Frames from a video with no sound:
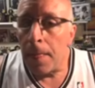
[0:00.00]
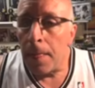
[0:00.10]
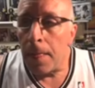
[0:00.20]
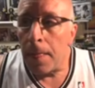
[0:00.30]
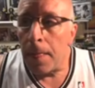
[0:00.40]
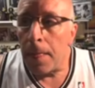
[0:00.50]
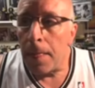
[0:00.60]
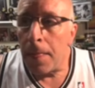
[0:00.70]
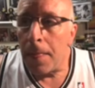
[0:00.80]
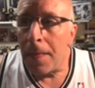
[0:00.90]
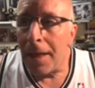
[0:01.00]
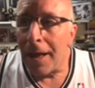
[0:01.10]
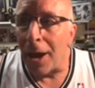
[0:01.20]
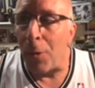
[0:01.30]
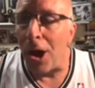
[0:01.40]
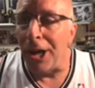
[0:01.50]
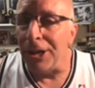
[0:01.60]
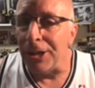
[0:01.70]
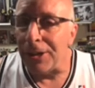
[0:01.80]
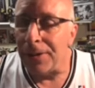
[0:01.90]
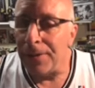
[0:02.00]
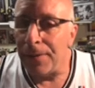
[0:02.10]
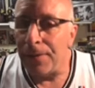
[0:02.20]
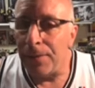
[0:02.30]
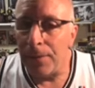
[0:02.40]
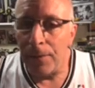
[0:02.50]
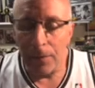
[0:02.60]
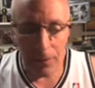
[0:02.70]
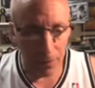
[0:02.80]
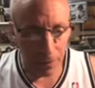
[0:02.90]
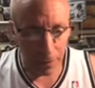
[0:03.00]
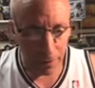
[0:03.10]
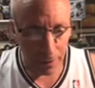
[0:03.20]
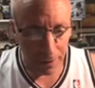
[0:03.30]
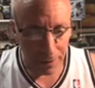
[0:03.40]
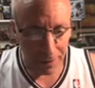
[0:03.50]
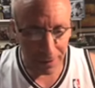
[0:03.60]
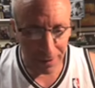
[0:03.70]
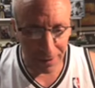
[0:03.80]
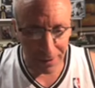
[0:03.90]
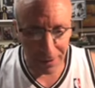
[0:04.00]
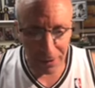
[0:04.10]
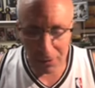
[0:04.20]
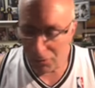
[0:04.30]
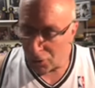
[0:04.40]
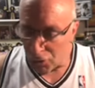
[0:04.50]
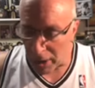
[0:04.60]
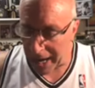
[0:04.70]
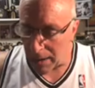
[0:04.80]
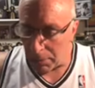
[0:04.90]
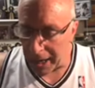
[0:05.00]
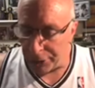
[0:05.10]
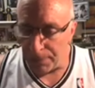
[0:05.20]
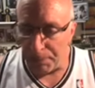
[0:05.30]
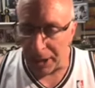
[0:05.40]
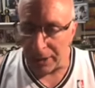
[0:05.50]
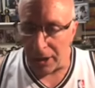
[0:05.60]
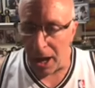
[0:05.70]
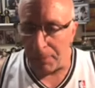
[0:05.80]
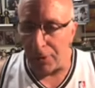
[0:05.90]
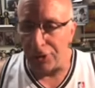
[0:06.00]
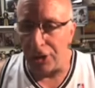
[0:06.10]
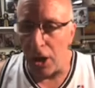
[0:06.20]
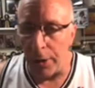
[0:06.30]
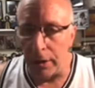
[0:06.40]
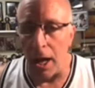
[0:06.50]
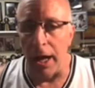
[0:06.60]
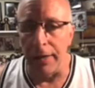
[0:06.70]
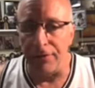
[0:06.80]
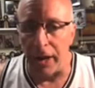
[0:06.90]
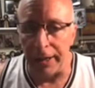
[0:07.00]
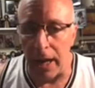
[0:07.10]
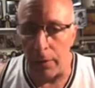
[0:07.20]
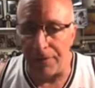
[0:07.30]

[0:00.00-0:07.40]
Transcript: Oh, my God. How are you? I'm great. How are you? Great. I'm glad you picked it up because you're going live right now on